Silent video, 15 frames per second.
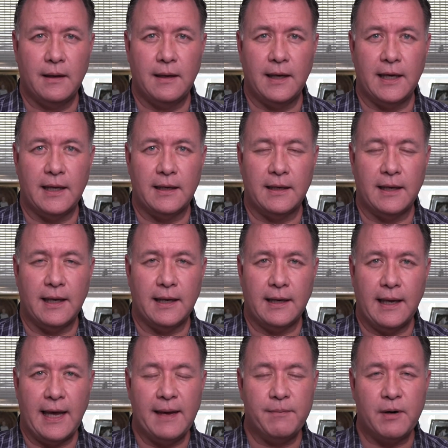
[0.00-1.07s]
and and
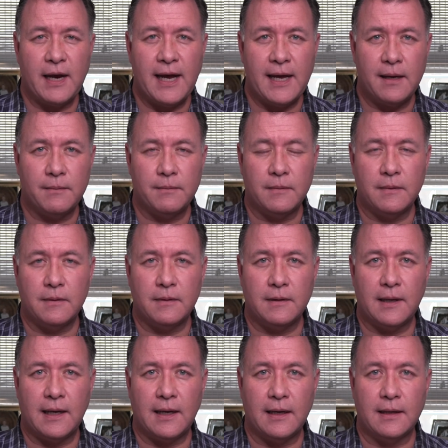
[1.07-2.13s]
Abraham
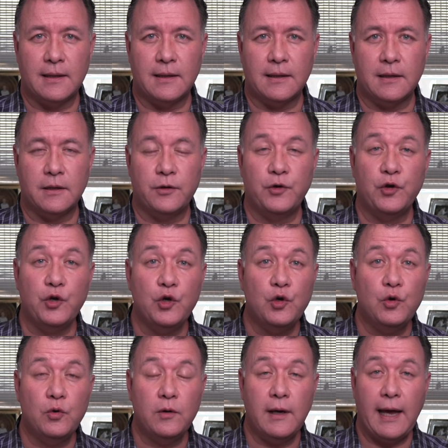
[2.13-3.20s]
uh,
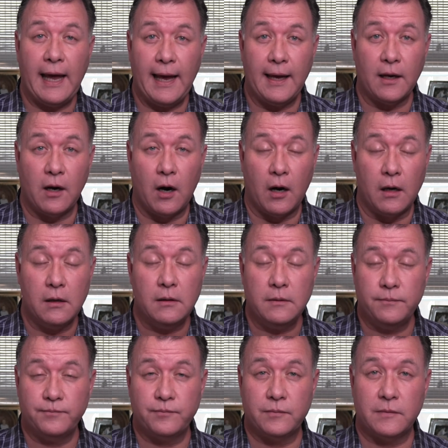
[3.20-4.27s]
knew Hagar,
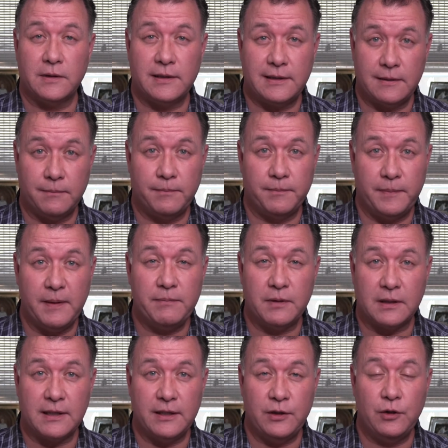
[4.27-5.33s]

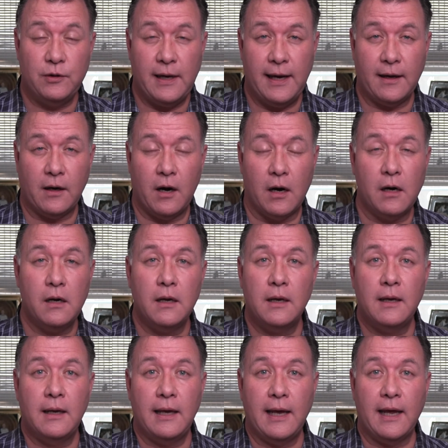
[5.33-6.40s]
biblically knew Hagar,
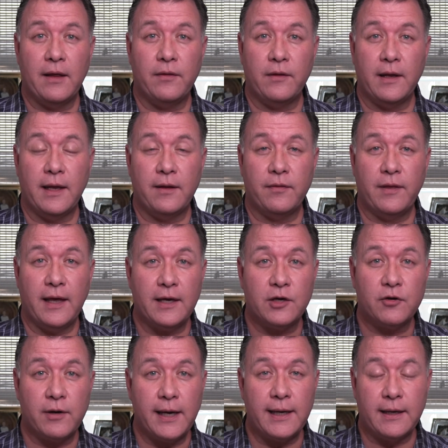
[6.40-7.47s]
and and they
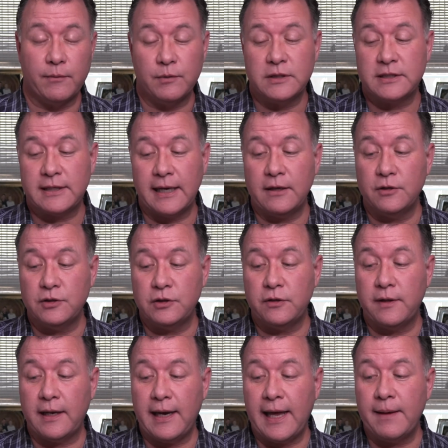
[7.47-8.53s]
created, which tells you
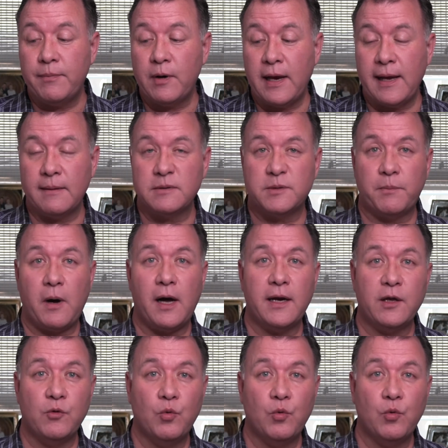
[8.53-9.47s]
that Abraham's body